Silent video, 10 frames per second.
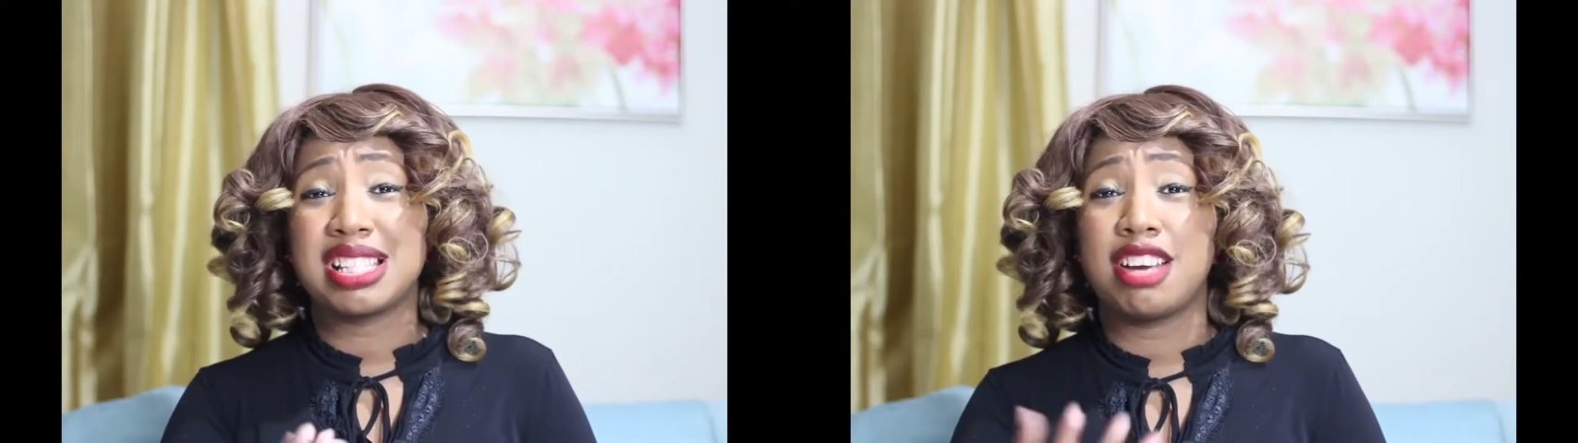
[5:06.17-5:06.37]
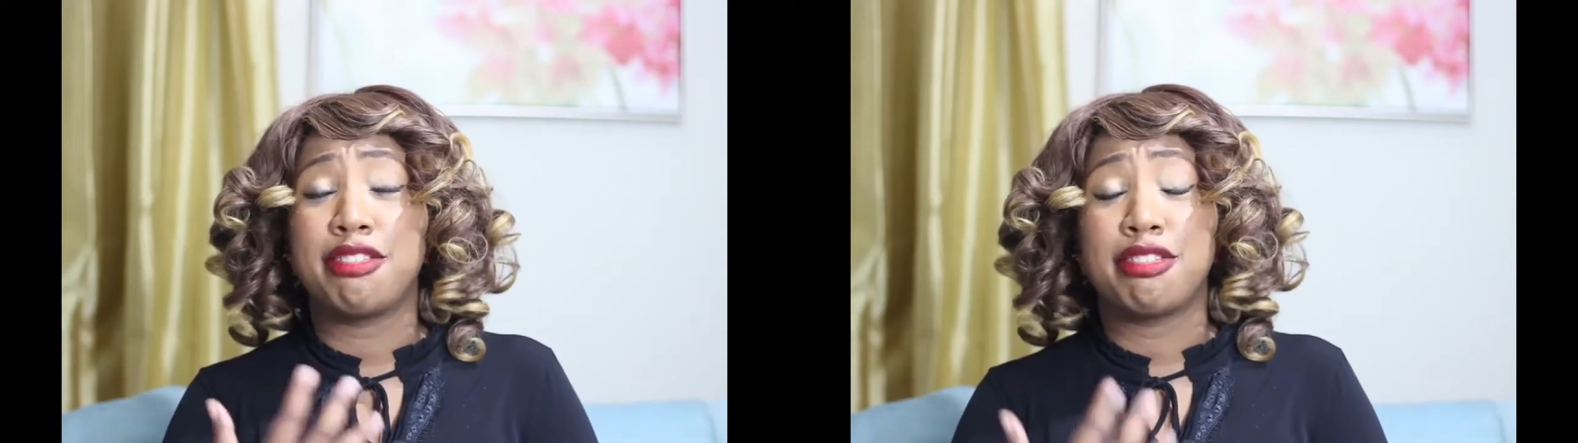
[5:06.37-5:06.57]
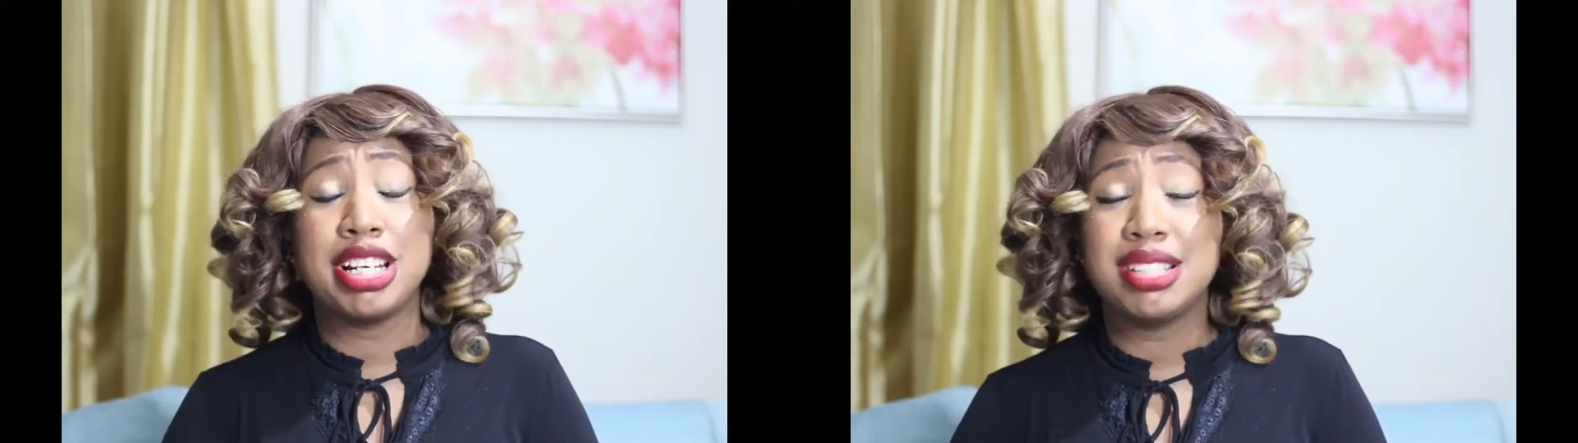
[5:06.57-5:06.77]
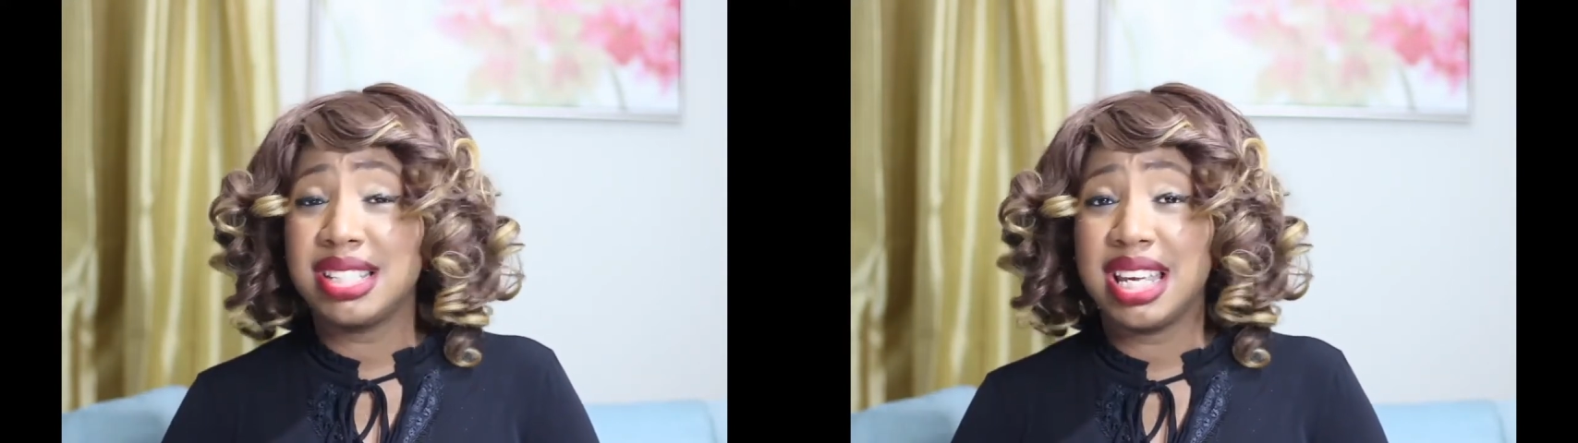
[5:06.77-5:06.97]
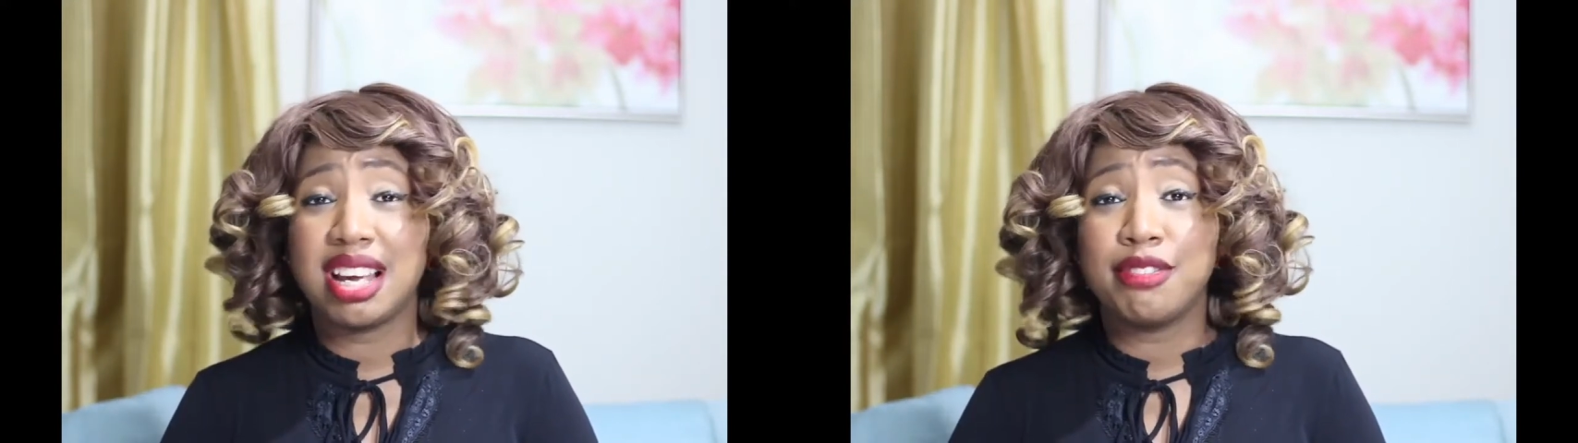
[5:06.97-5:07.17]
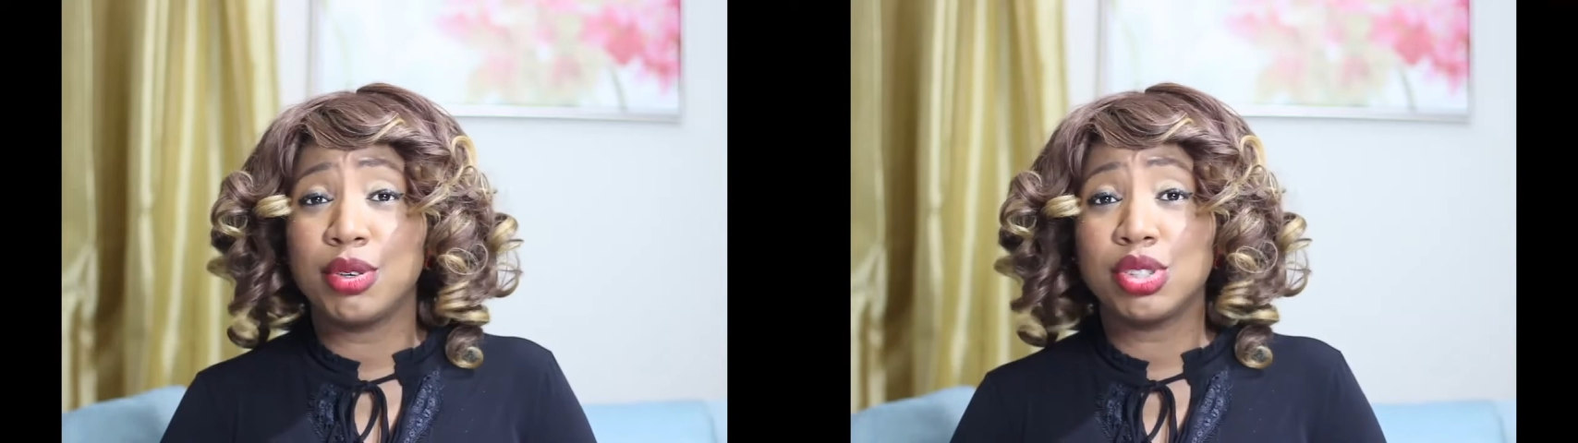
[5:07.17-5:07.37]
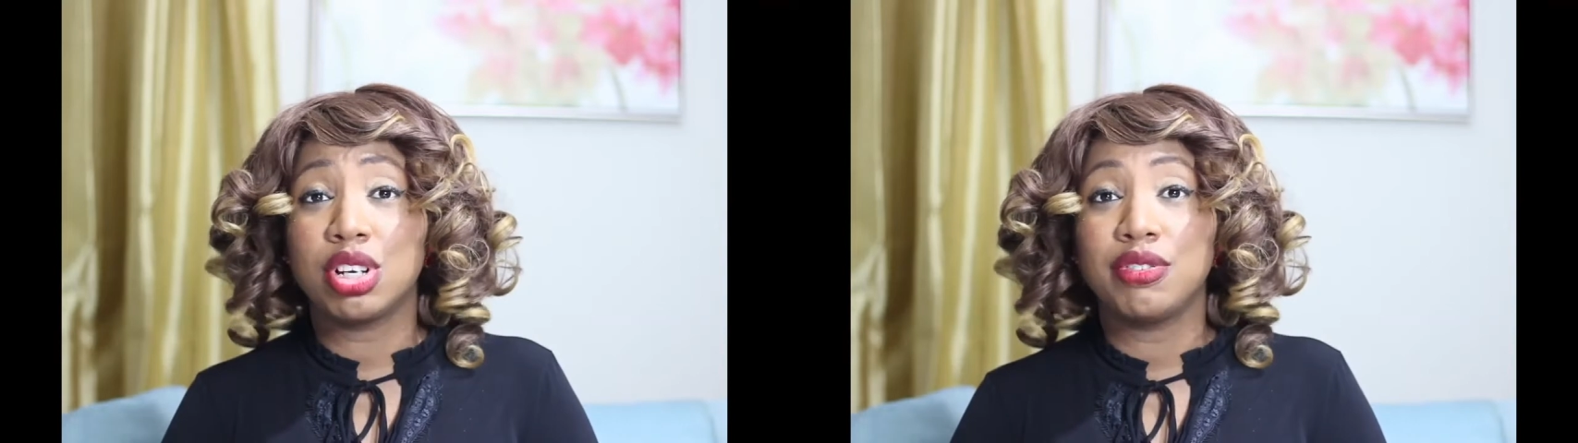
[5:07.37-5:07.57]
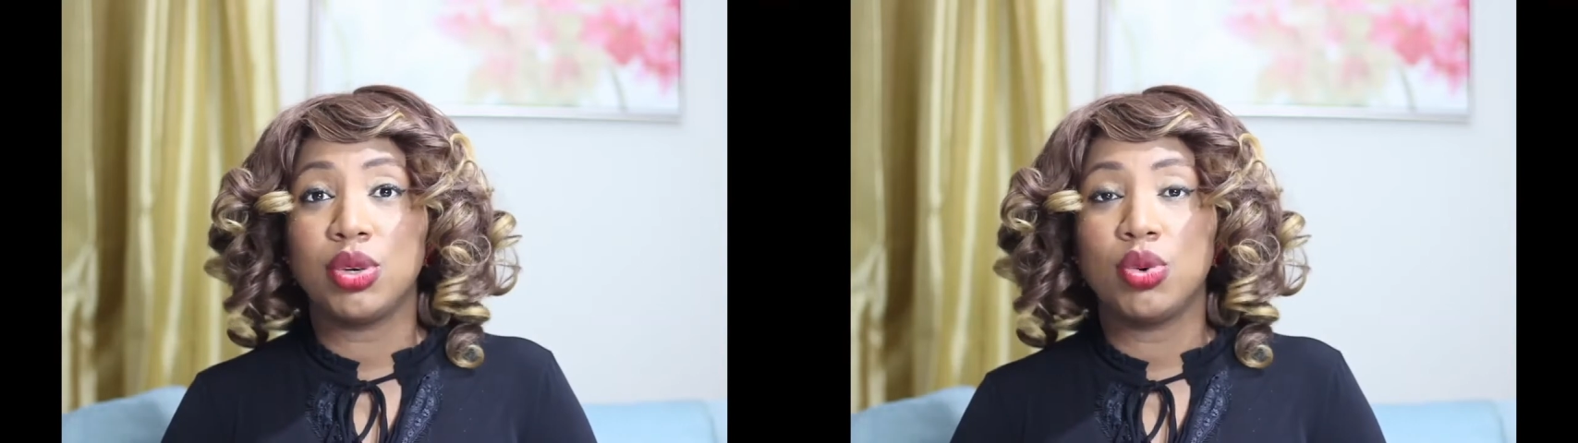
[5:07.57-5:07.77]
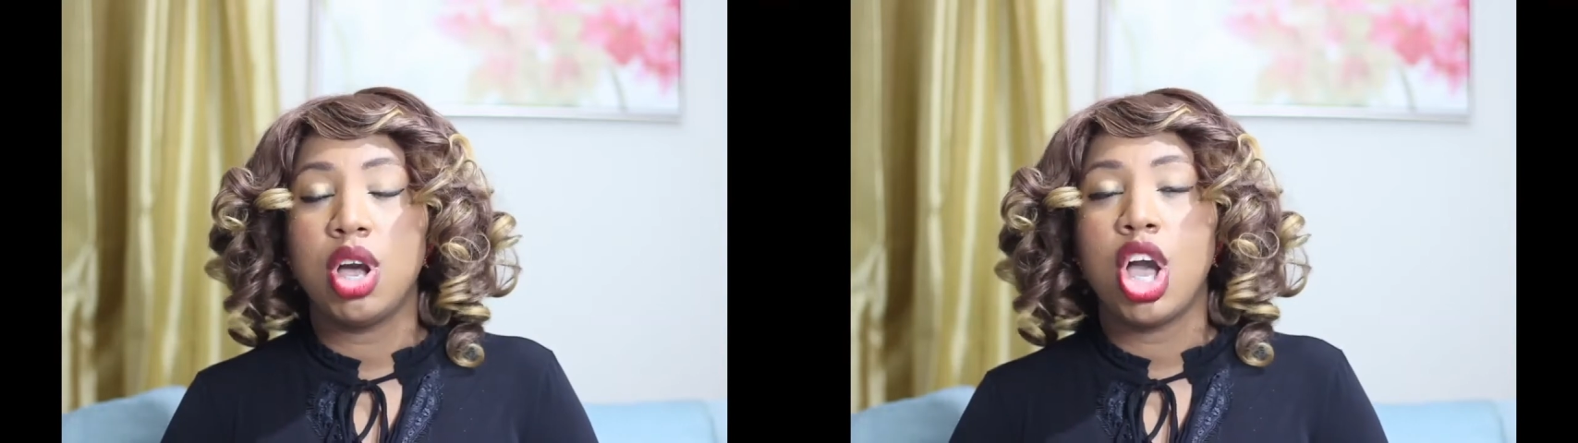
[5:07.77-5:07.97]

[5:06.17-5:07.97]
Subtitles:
a friend to take a photo of you.